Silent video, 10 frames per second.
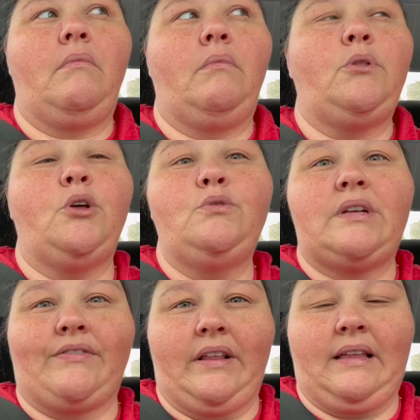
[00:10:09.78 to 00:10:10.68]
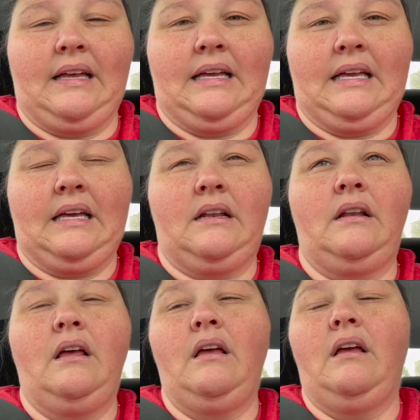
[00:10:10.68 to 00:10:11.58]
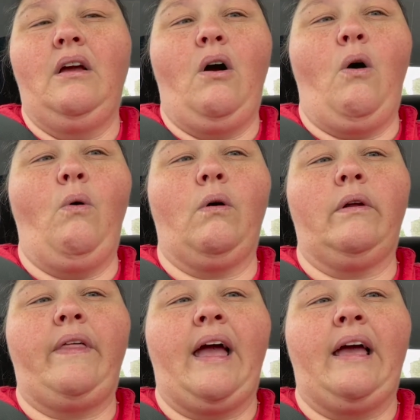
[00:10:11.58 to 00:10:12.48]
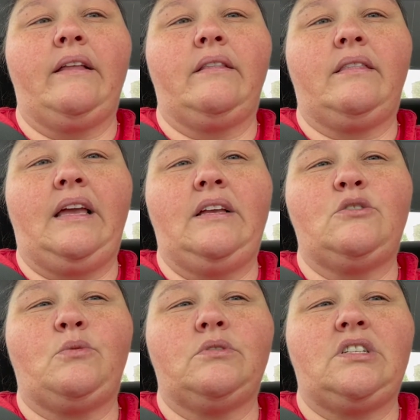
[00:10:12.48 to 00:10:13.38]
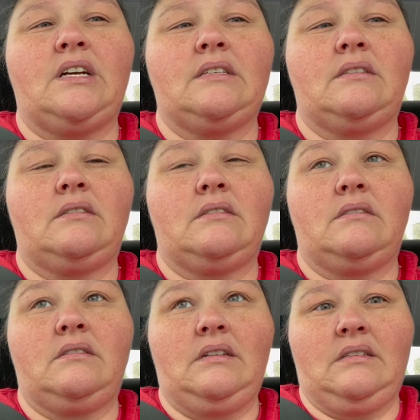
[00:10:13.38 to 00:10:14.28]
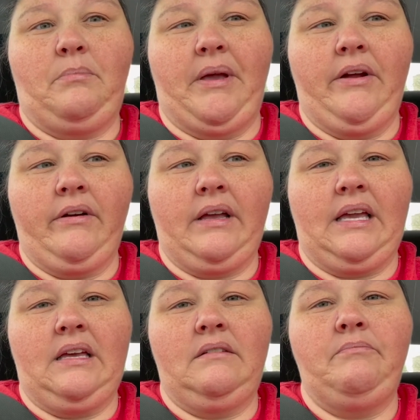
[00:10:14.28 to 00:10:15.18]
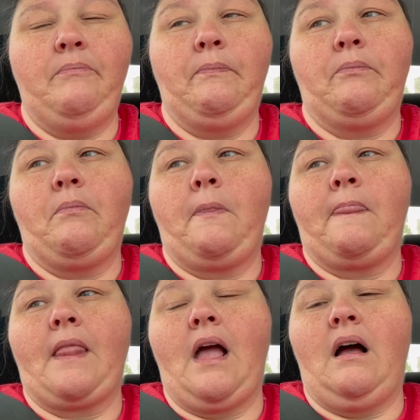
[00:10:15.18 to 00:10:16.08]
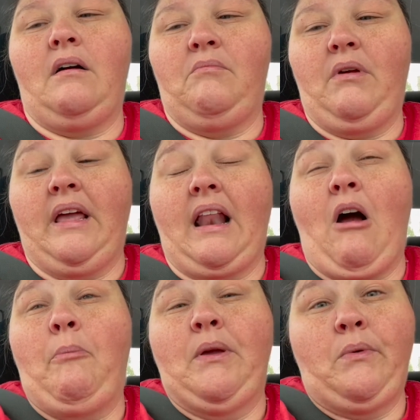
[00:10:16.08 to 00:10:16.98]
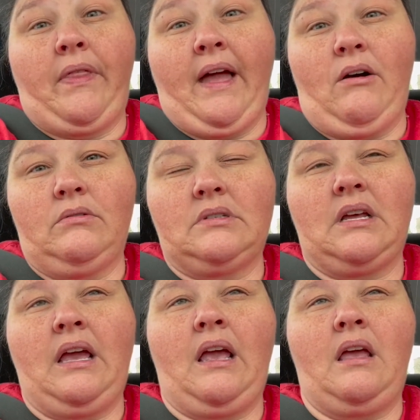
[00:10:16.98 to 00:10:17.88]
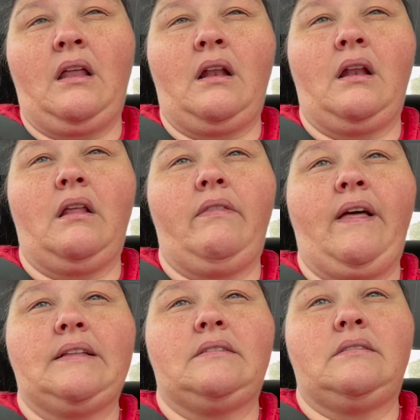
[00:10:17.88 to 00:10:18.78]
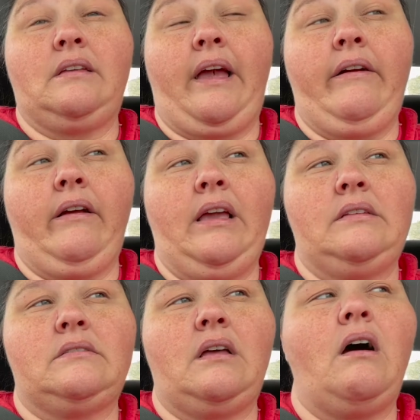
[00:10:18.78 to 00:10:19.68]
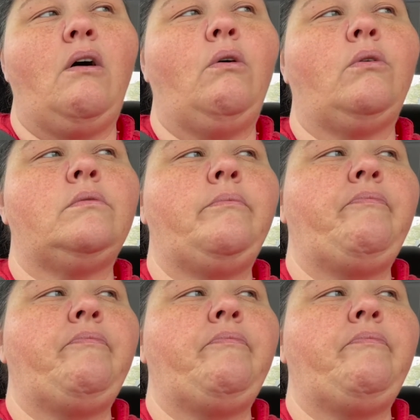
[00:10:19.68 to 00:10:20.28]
lose everything again, or that things will just disappear again. And I'll be without. And that's scary. So